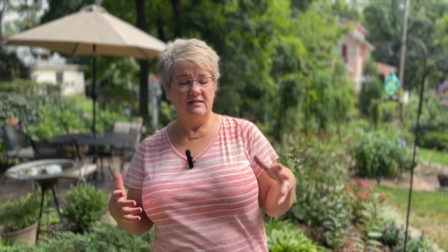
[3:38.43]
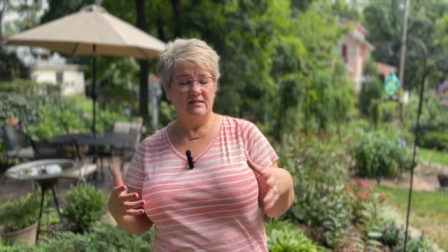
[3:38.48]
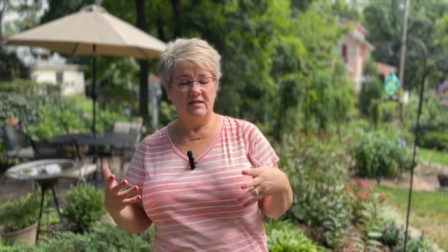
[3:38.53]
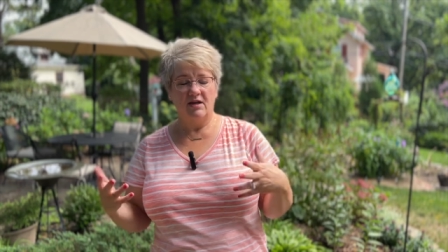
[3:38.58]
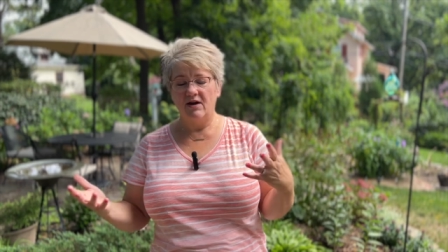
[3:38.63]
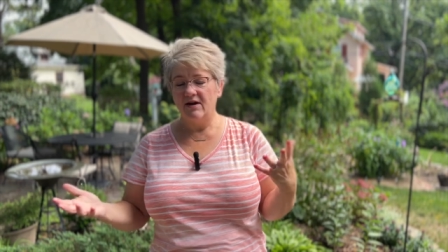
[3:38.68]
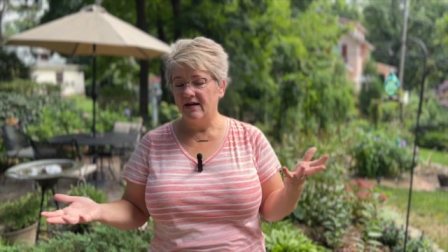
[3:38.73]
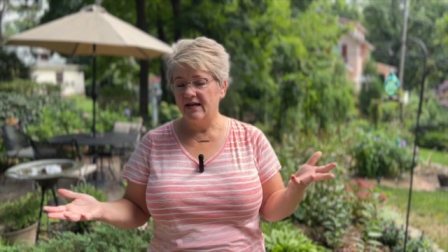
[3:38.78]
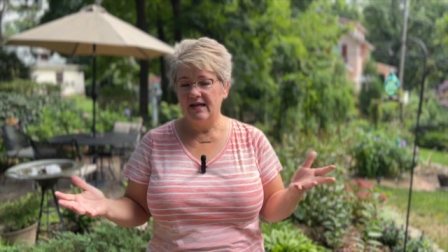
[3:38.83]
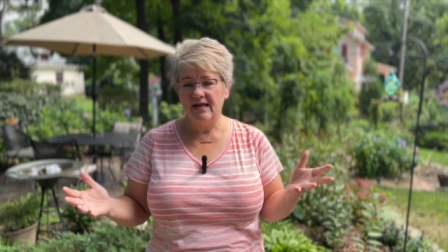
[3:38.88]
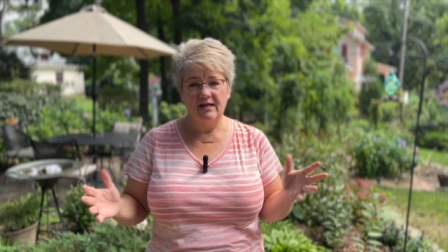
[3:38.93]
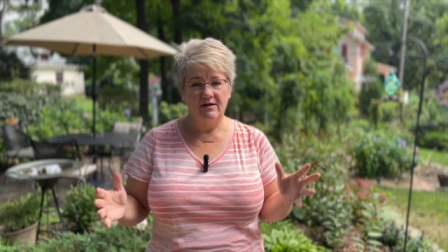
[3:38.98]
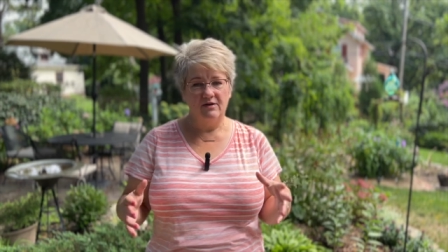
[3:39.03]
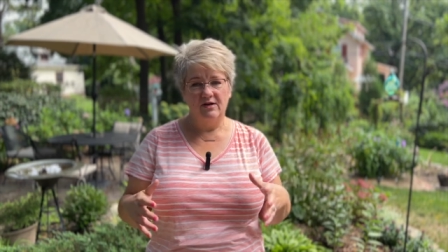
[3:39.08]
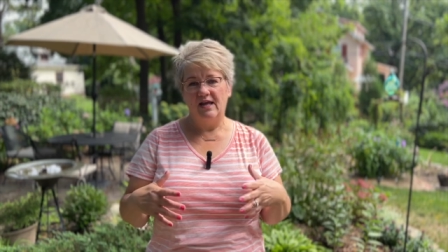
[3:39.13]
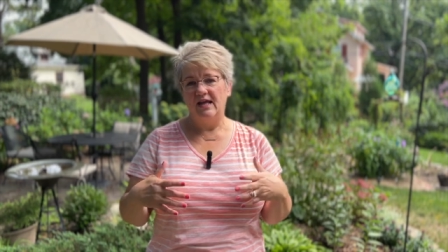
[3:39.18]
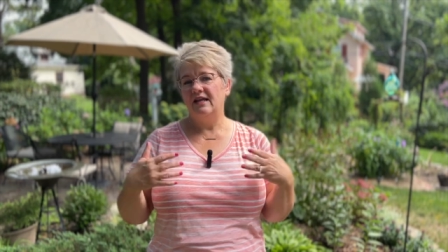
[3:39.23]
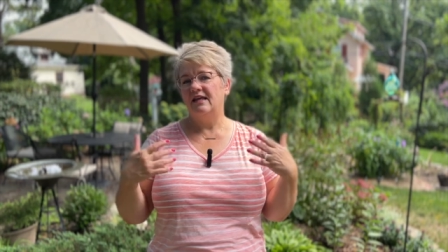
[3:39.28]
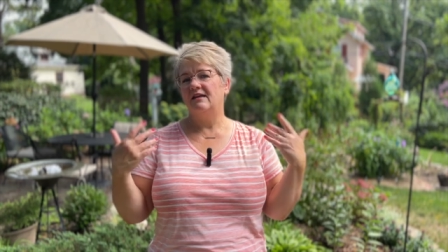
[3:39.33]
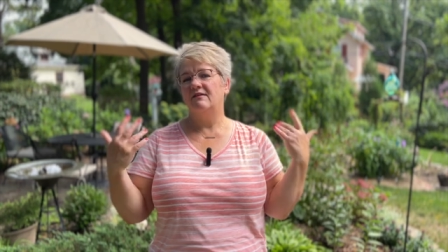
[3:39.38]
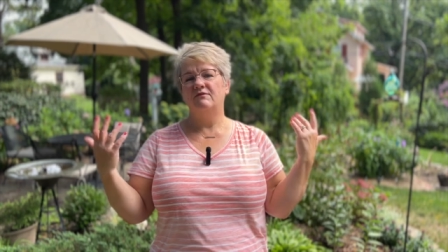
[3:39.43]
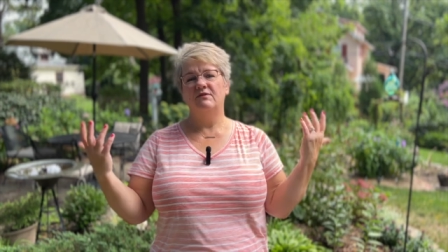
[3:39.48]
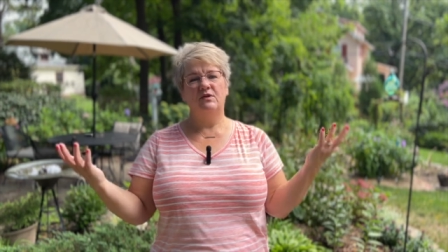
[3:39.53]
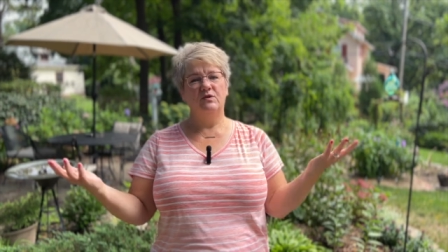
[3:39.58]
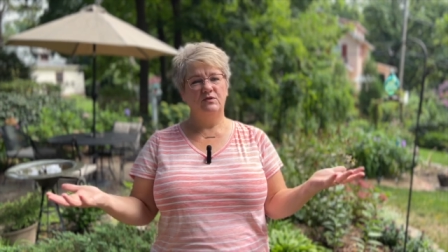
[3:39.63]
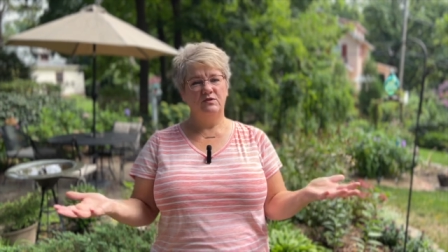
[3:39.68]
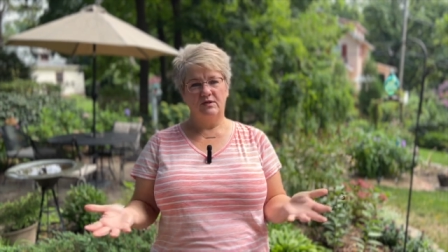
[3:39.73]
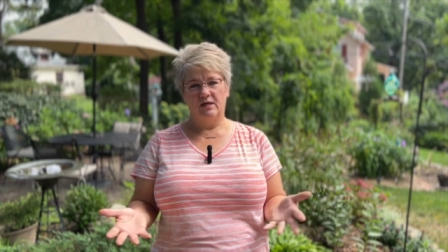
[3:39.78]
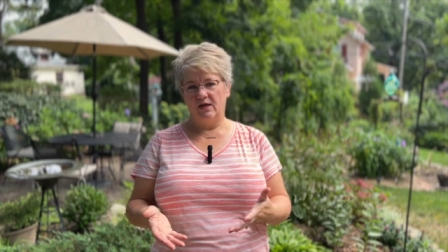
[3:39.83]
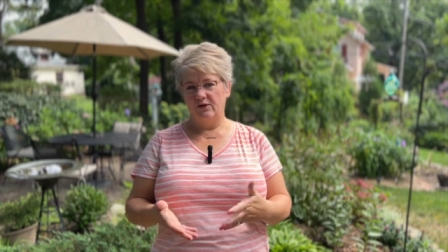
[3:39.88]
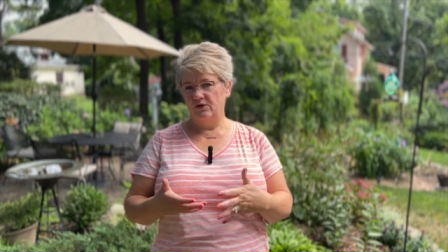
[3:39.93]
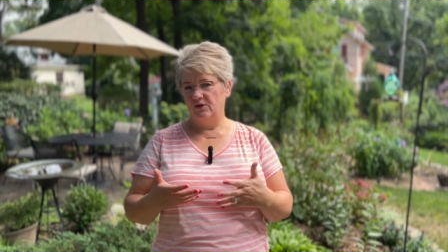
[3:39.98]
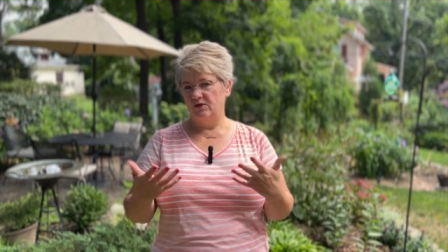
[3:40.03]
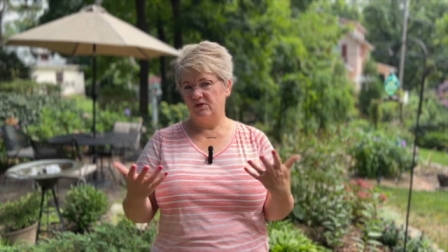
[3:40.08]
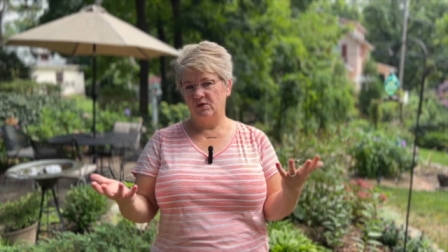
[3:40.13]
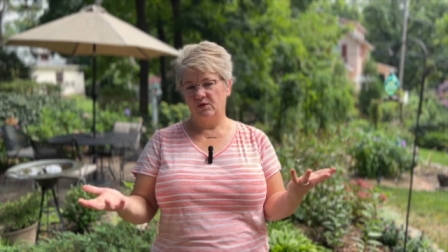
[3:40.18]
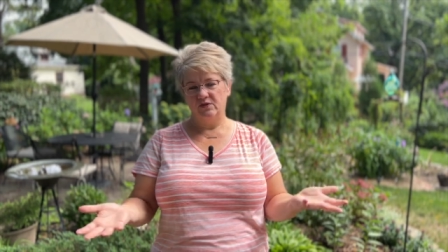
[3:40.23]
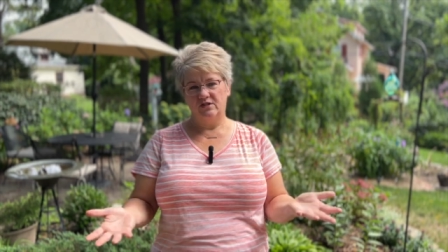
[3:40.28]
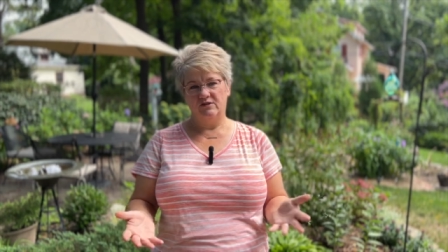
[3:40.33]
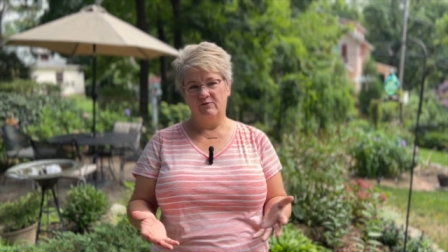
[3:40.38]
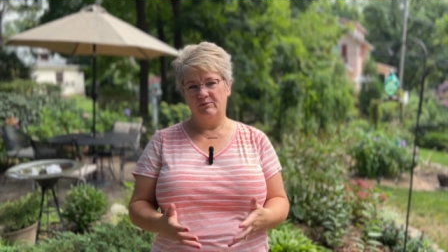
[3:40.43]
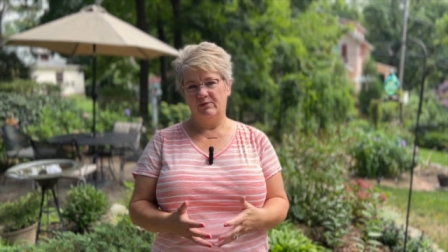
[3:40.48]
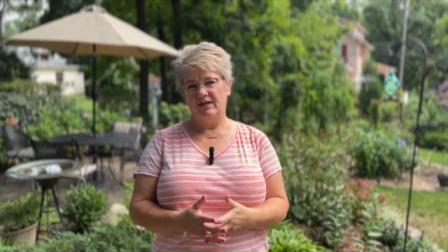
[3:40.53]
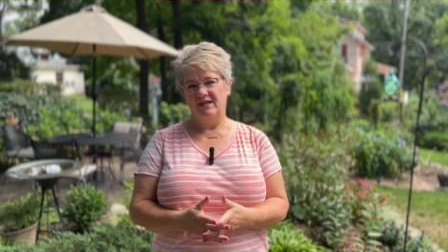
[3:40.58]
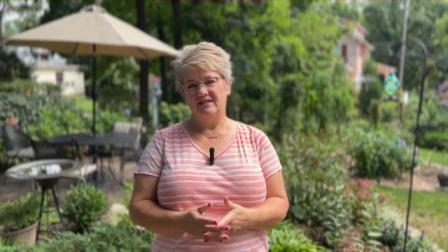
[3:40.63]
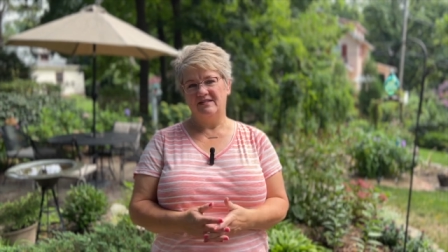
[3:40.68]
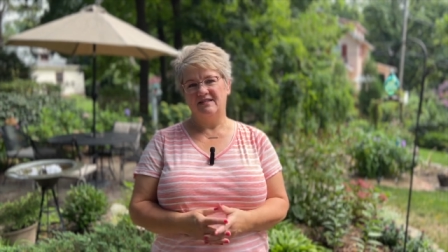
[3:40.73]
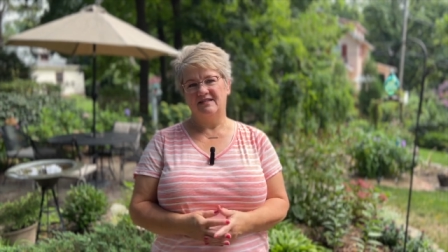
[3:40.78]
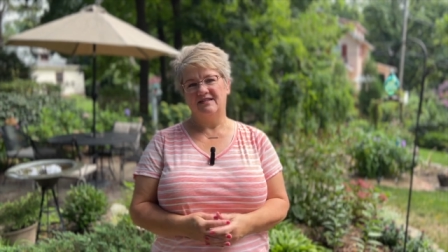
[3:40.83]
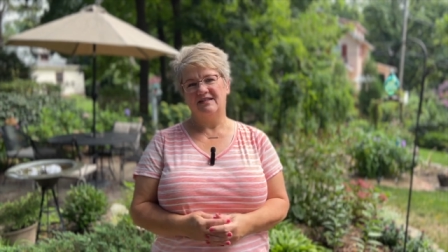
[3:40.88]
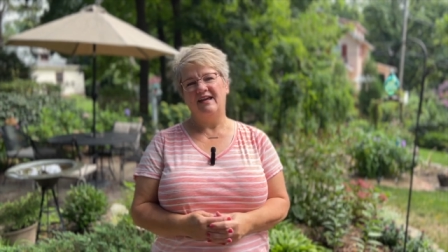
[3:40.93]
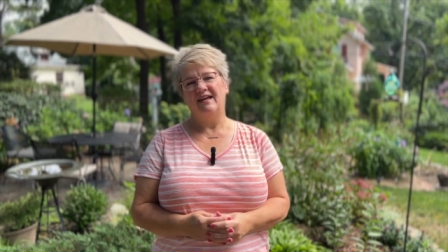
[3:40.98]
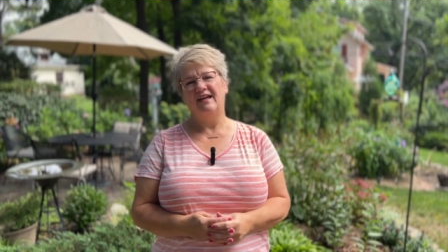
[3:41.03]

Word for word: Target or any of those other sorts of places.